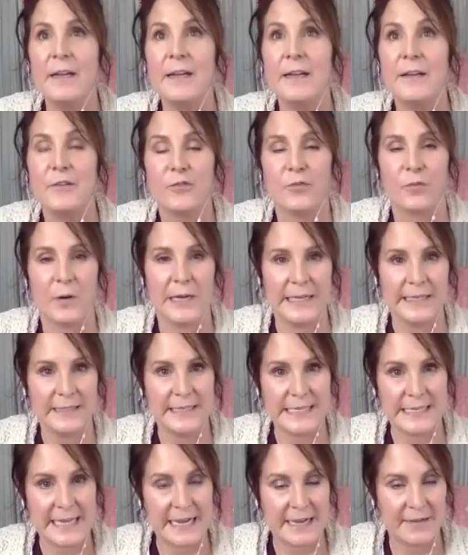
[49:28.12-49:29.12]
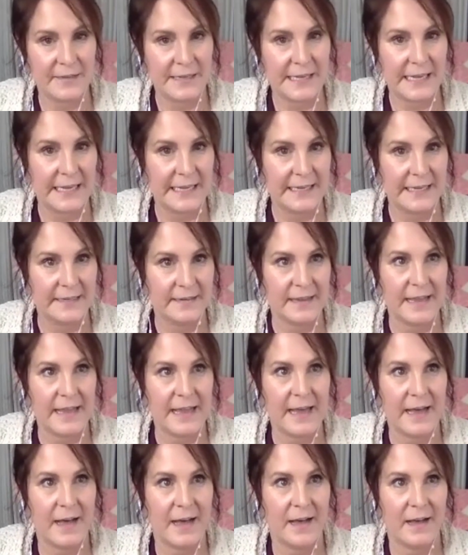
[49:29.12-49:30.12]
trying to navigate
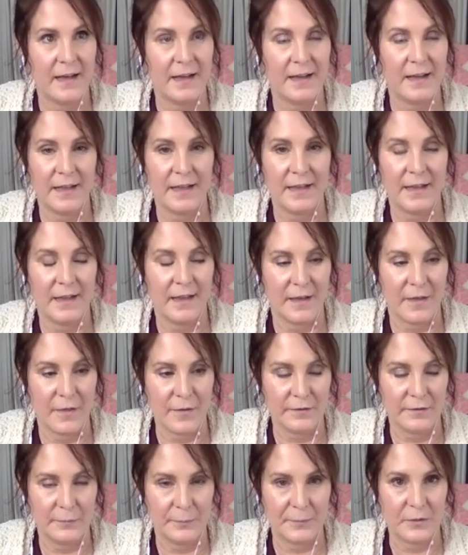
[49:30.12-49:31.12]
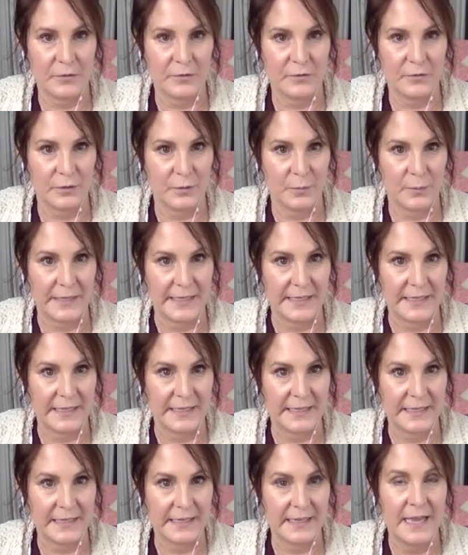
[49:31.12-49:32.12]
a spiritual
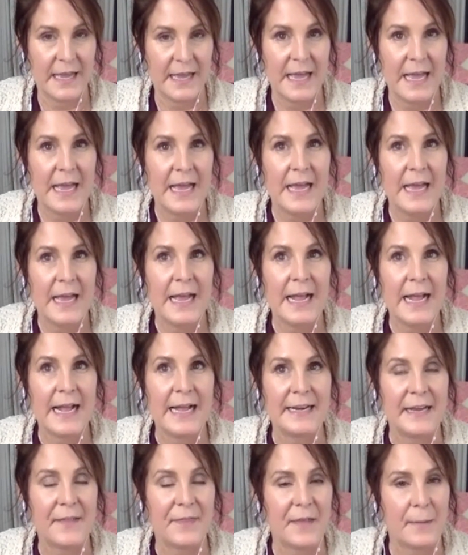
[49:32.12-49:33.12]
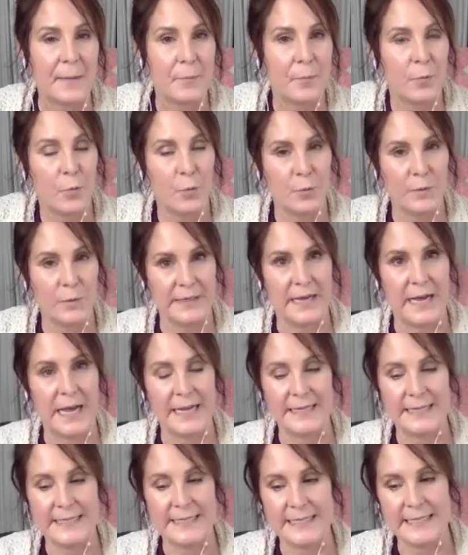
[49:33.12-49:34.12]
awakening. And at that point,
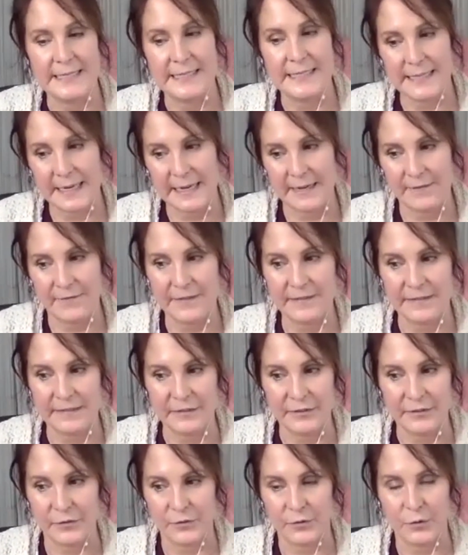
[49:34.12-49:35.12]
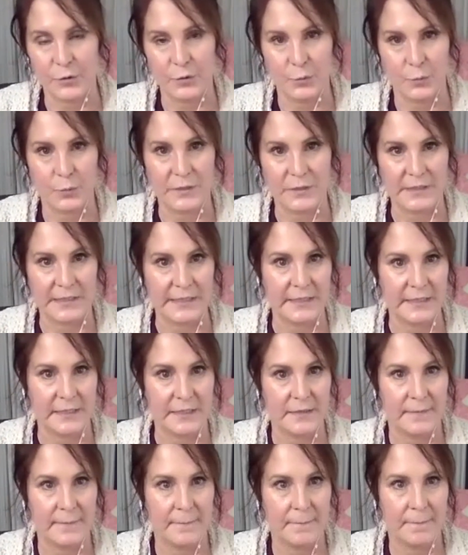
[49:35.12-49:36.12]
I didn't have a teacher who really
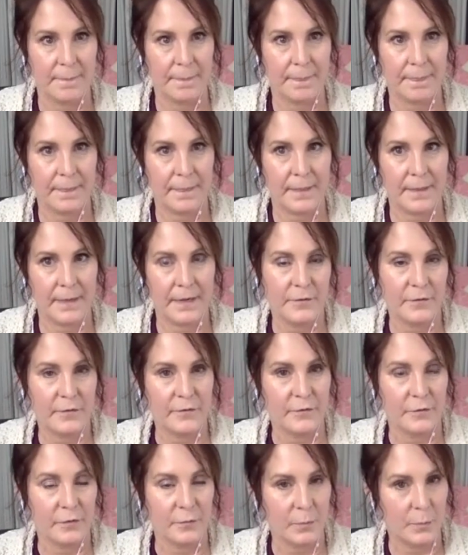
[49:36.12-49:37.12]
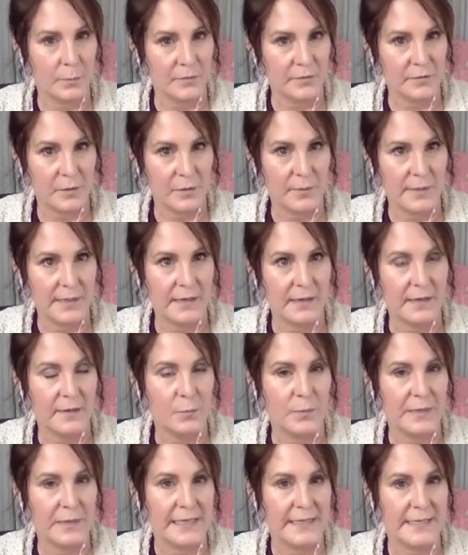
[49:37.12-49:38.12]
understood what was going
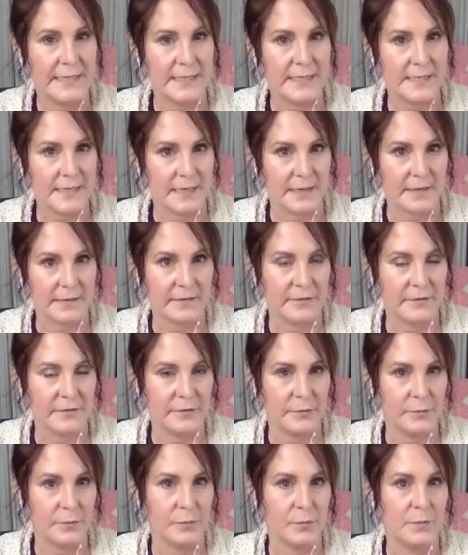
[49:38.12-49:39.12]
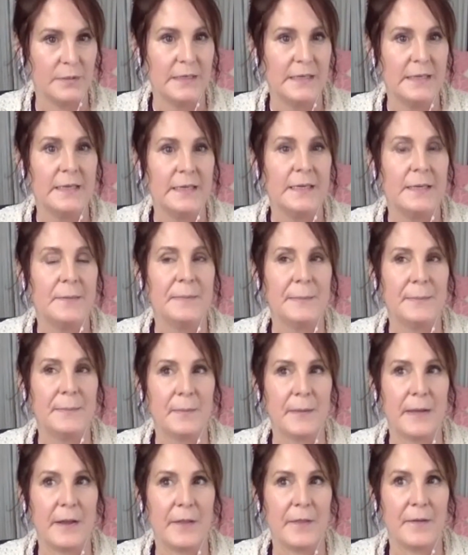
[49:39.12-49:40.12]
on. When I did talk to people
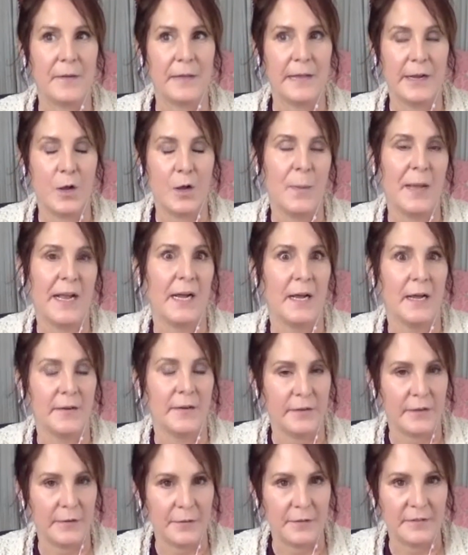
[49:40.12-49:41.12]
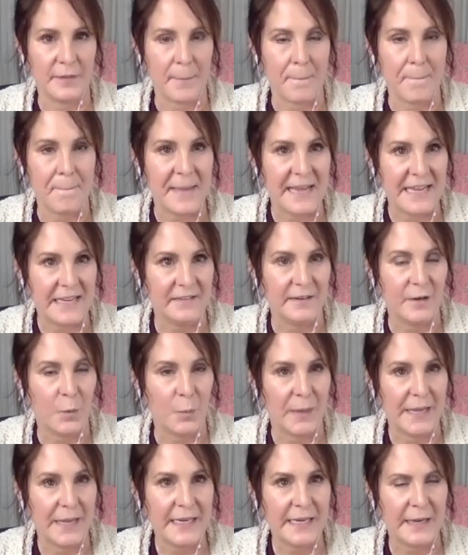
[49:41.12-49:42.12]
about it, they're like, oh my God, you had this amazing
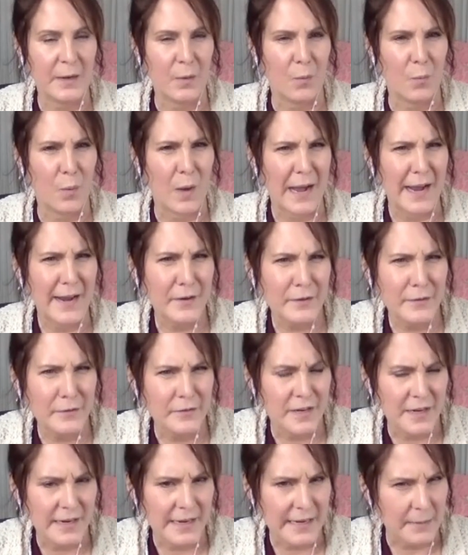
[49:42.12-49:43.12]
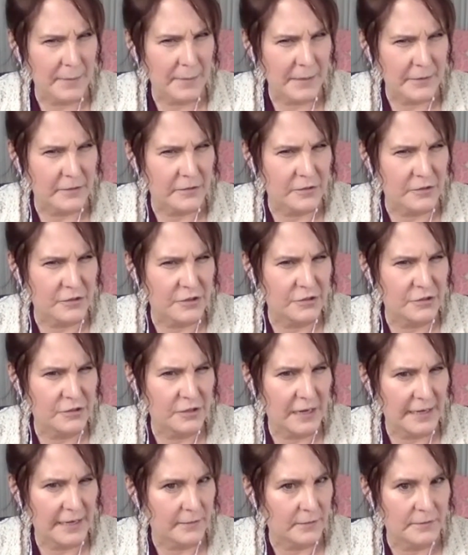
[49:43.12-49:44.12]
awakening. Why are you talking about your
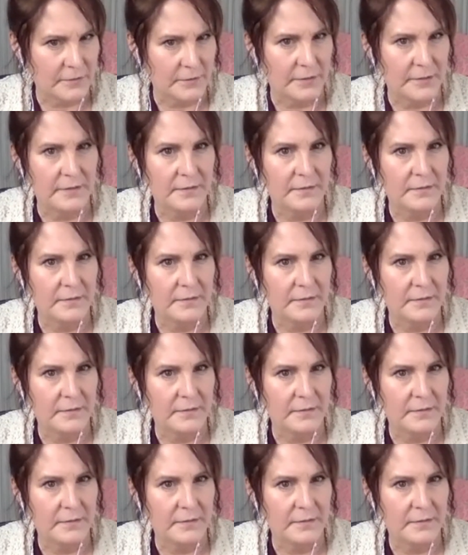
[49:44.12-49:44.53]
childhood?